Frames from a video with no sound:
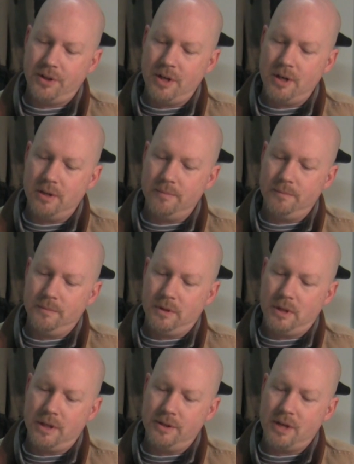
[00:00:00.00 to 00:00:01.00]
thumb
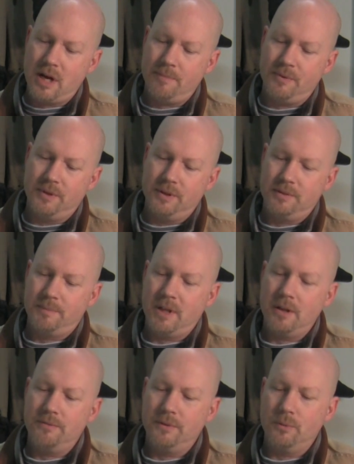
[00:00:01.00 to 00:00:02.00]
on top of this
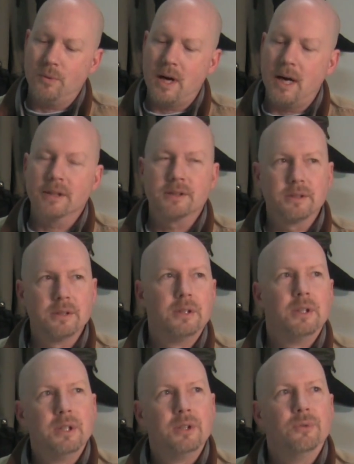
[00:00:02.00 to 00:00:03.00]
paraffin wax,
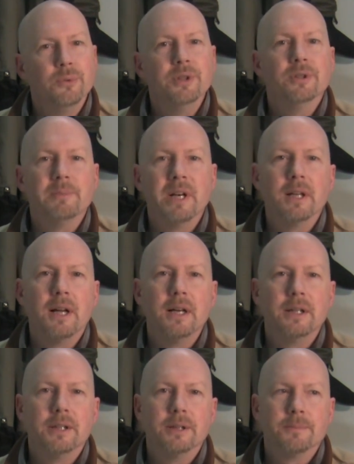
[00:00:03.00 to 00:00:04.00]
reel my
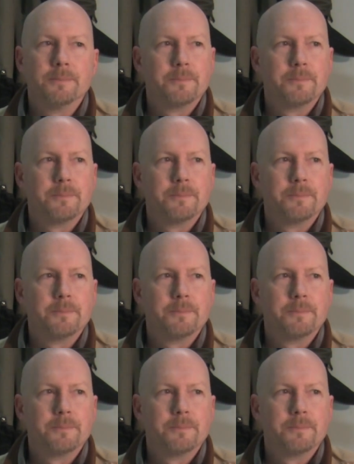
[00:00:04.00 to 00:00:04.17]
line in.